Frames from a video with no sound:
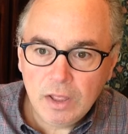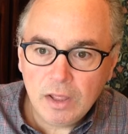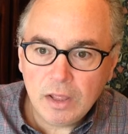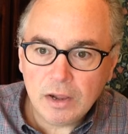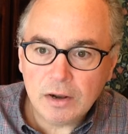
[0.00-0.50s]

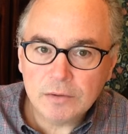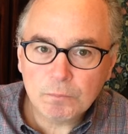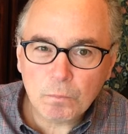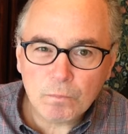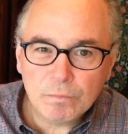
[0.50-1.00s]
uh,
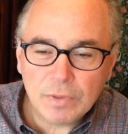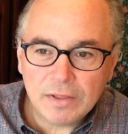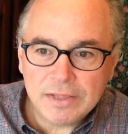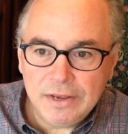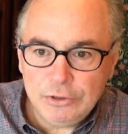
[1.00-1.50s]

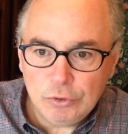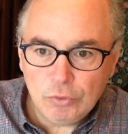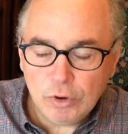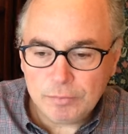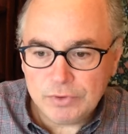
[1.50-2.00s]
in
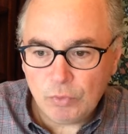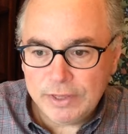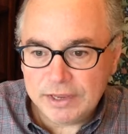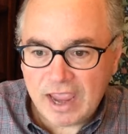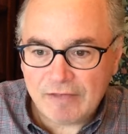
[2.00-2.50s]
Europe the
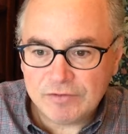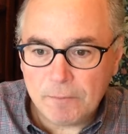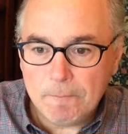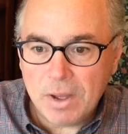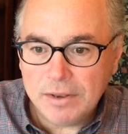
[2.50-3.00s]
week
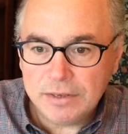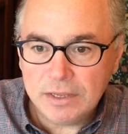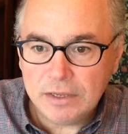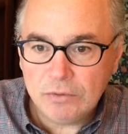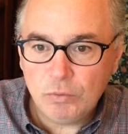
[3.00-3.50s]
after
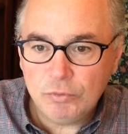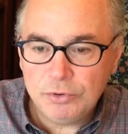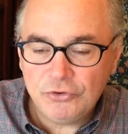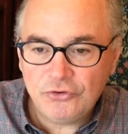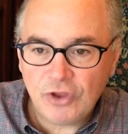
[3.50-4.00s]
Monday will
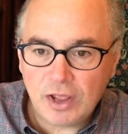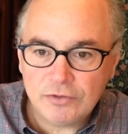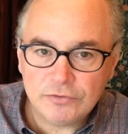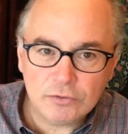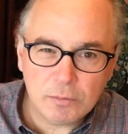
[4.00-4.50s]
be
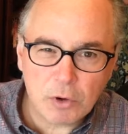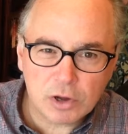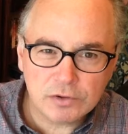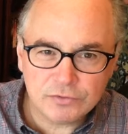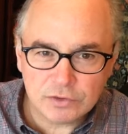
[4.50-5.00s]
shut. So the
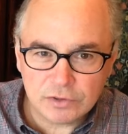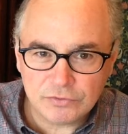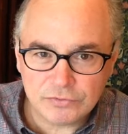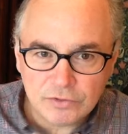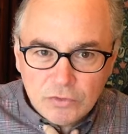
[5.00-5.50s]
markets are
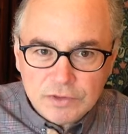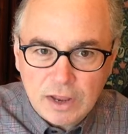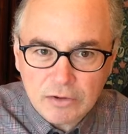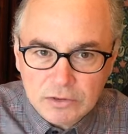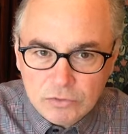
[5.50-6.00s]
going to slow
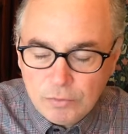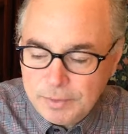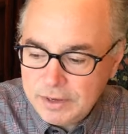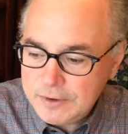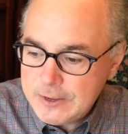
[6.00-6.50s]
down a little
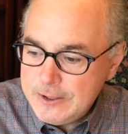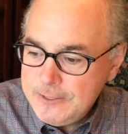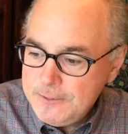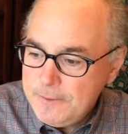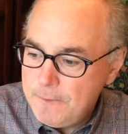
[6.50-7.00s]
bit.
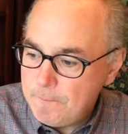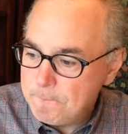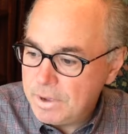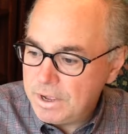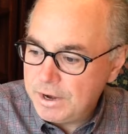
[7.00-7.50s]

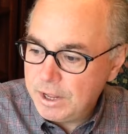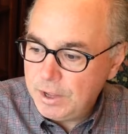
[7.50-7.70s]
But